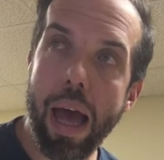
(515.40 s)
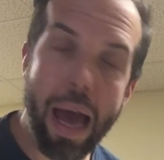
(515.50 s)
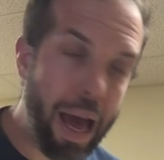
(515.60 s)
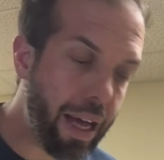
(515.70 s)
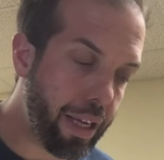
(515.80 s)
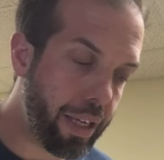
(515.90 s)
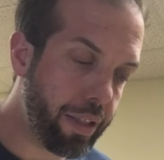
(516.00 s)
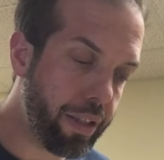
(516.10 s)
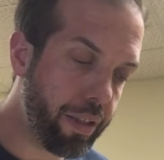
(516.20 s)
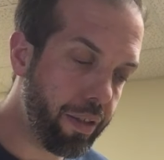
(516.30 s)

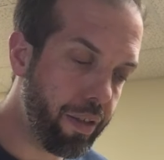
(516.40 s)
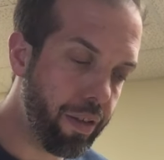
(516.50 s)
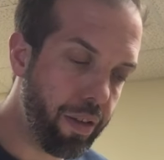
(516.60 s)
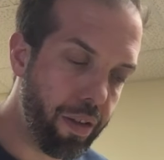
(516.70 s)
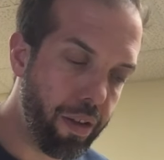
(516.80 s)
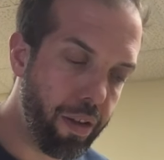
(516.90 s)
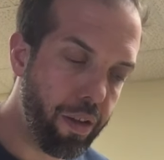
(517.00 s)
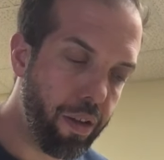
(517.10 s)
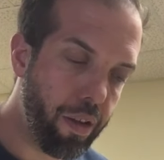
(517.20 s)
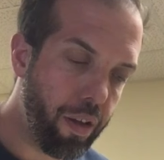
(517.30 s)
as
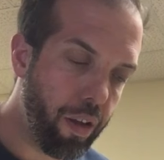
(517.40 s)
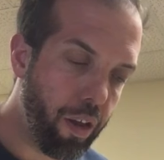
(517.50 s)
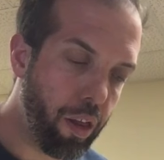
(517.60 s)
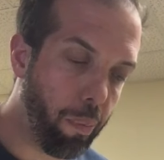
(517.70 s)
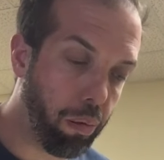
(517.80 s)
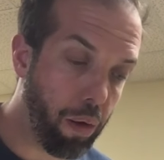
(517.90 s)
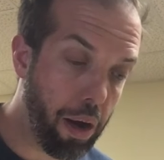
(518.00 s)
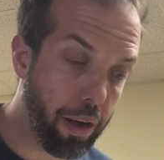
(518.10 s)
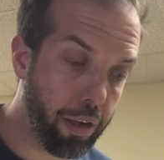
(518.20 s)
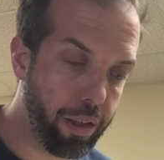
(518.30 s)
the
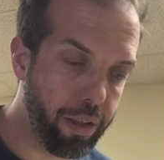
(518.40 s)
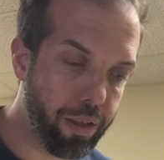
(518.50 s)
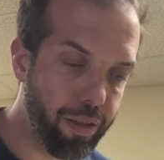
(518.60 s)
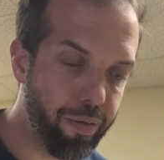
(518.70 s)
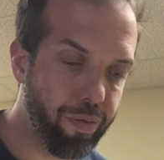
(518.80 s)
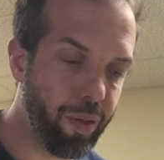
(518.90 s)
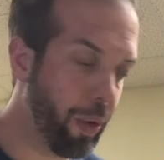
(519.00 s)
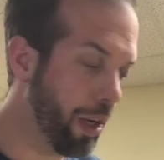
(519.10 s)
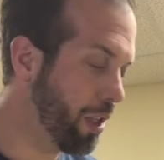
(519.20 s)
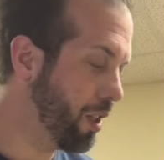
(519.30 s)
product,
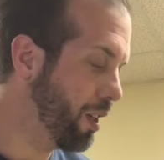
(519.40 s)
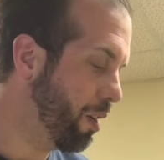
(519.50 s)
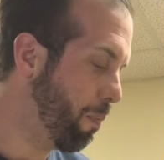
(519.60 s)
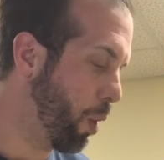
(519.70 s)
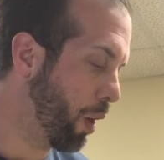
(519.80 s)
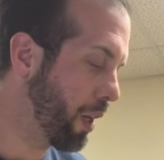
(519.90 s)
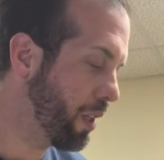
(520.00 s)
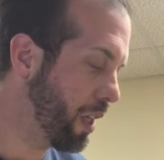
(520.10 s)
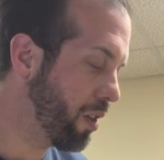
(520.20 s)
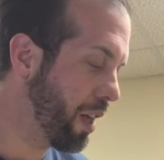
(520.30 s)
which Marcus
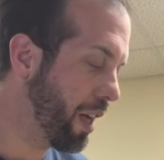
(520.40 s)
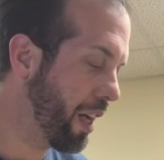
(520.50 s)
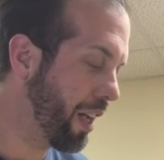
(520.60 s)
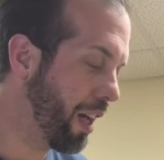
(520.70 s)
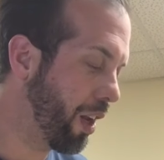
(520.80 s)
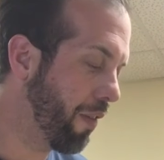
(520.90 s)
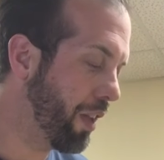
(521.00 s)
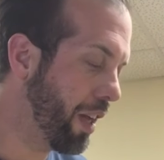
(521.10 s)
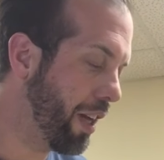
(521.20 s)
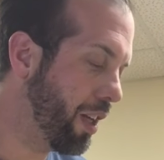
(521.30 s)
yesterday, I loved
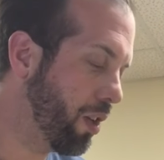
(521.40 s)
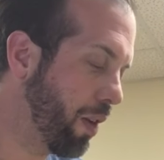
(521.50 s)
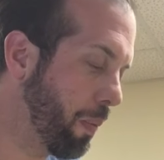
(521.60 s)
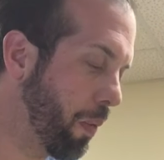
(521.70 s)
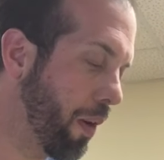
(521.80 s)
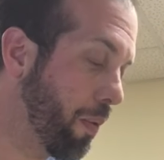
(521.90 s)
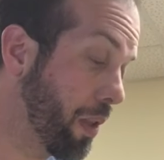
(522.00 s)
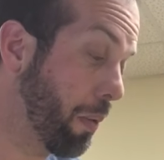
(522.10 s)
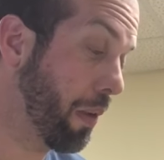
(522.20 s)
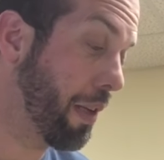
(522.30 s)
it, and his flip grid was
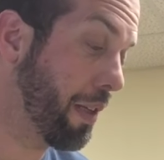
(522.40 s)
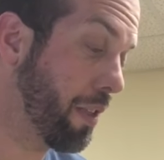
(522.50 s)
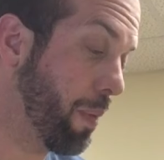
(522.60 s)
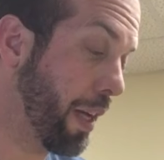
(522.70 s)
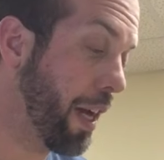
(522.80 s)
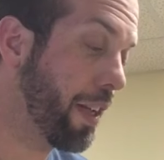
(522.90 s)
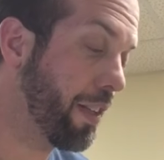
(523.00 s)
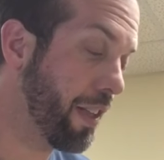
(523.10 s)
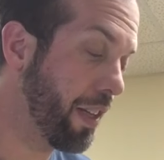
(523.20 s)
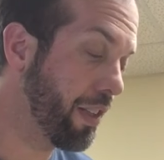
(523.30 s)
like, well, that doesn't make any
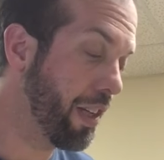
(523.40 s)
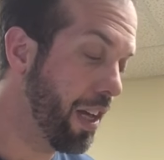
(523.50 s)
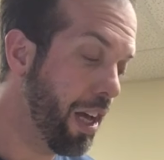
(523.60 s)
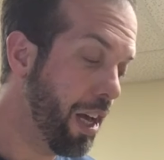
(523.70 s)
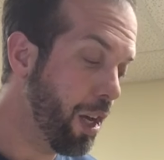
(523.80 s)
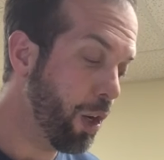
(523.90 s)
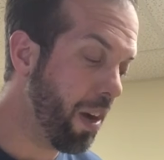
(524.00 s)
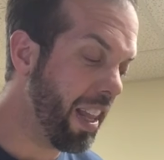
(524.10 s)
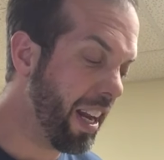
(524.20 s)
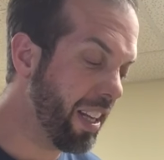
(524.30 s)
sense. You're
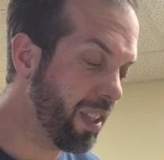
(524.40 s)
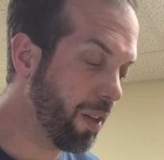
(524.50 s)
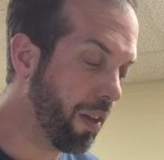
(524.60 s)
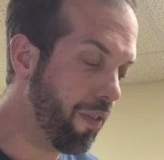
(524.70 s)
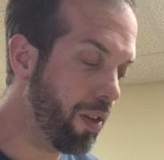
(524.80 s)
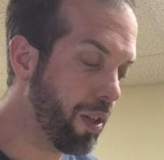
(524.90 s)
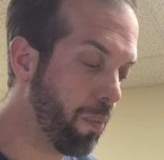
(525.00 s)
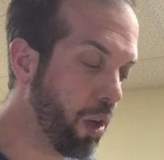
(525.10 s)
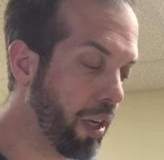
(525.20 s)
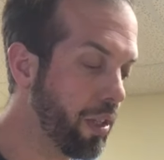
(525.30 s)
right, that is a little confusing,
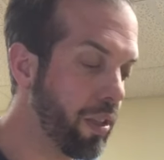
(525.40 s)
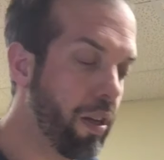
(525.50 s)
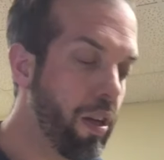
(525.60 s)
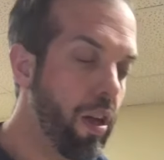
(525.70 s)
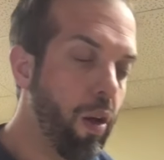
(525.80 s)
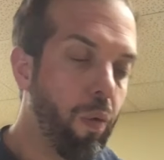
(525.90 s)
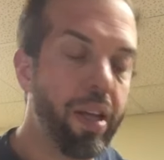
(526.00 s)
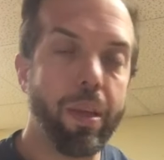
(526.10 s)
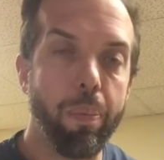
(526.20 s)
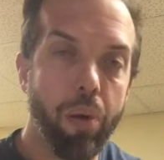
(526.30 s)
Marcus.
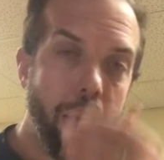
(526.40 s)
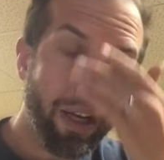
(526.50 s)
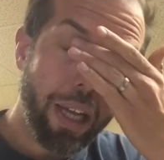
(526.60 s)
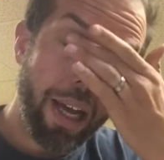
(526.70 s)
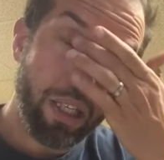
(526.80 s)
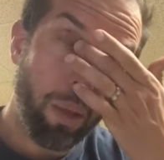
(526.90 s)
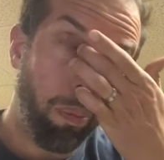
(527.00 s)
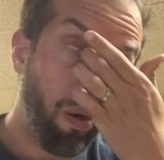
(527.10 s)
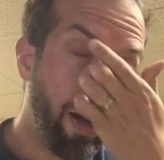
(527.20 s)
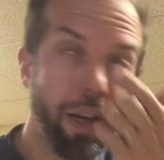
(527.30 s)
Write the product as the
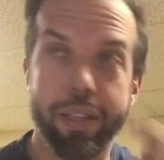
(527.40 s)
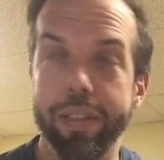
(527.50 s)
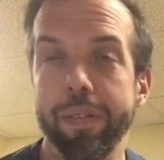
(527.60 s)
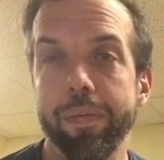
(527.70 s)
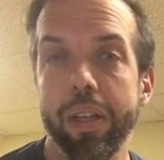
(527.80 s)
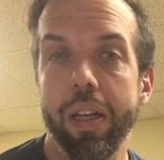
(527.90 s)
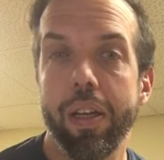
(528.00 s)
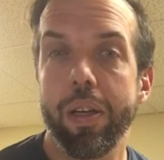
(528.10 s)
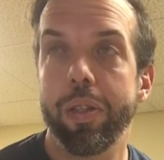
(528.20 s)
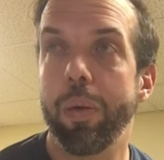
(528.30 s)
product.
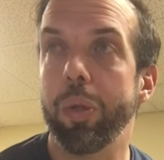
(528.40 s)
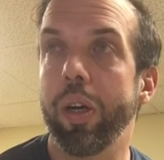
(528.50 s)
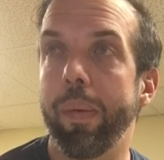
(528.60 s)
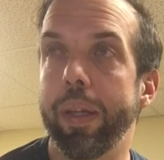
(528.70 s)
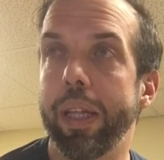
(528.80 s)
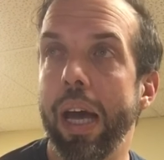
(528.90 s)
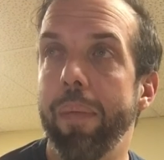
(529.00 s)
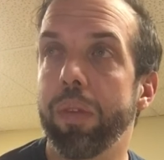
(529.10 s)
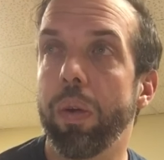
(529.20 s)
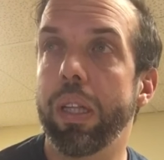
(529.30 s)
So we'll talk about that.
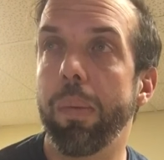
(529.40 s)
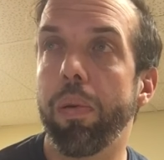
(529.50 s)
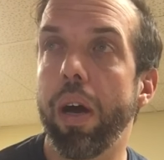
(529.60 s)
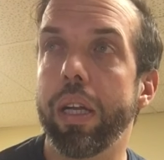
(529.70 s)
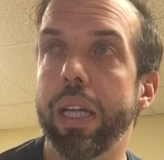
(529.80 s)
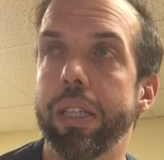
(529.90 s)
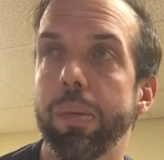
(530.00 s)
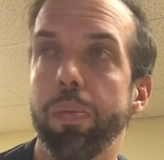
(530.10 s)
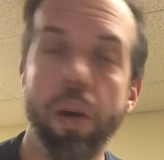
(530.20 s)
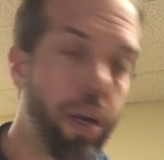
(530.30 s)
Write the product as
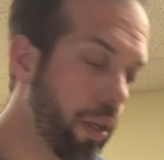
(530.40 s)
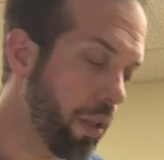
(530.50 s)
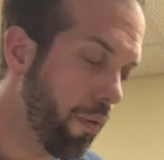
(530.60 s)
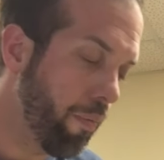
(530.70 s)
the product